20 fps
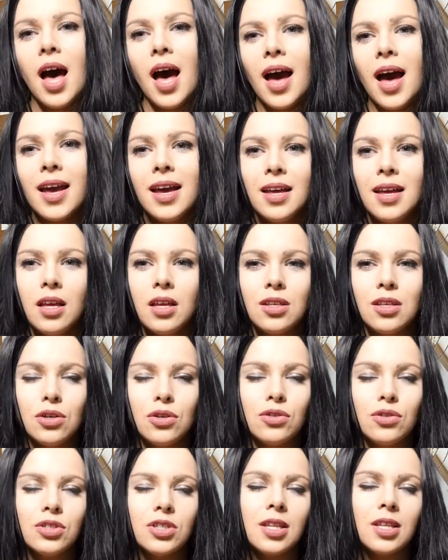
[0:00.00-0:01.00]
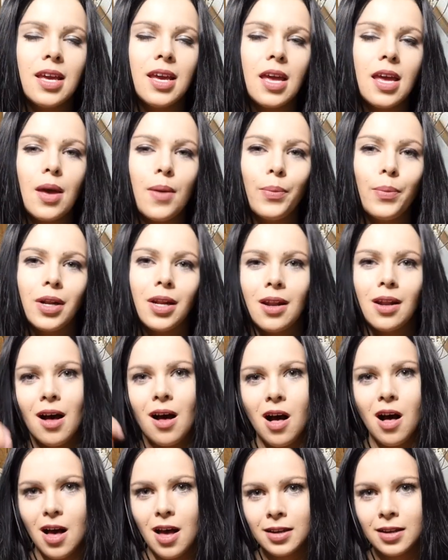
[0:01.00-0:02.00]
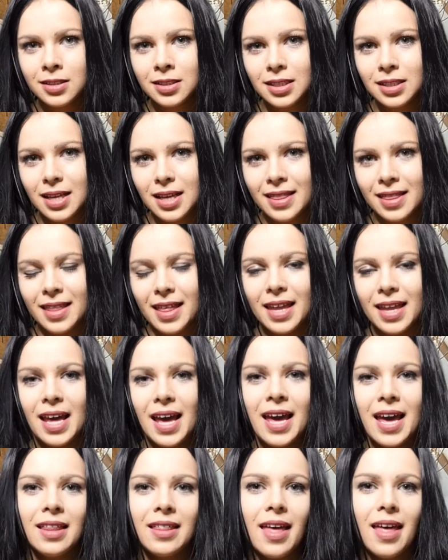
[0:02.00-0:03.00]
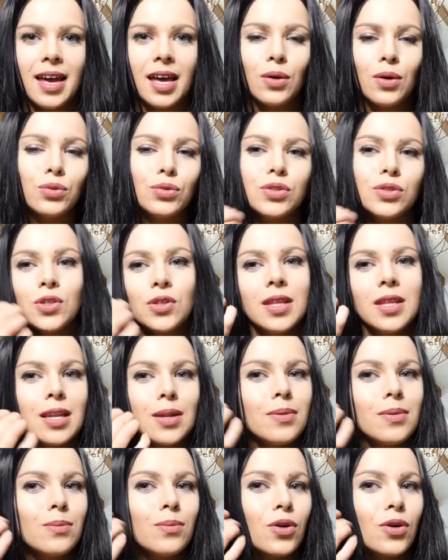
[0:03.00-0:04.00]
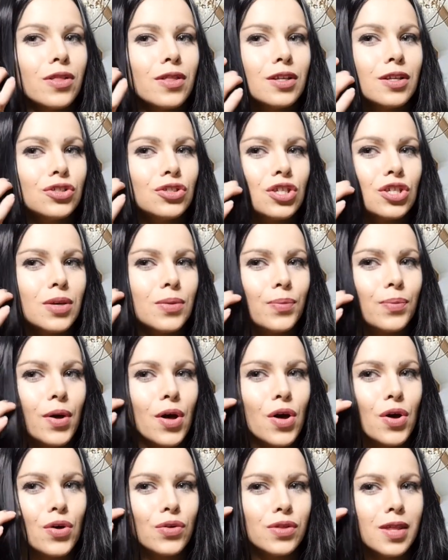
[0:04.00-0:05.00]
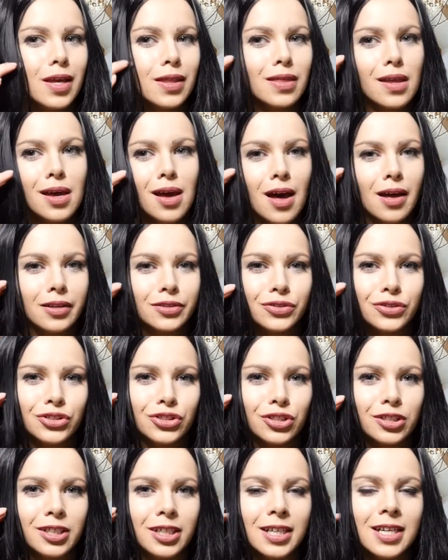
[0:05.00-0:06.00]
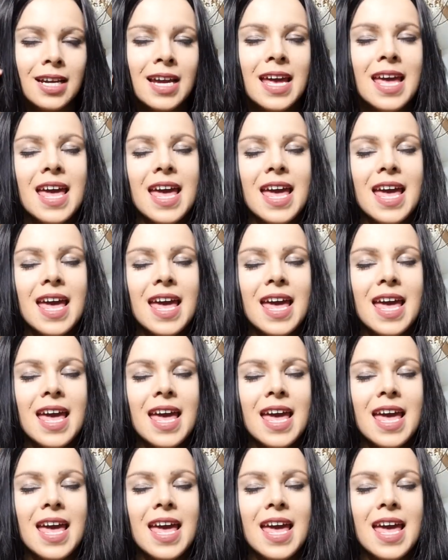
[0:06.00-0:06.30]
I usually put it on and then I like will do a little bit more of the cheekbone, like the contour,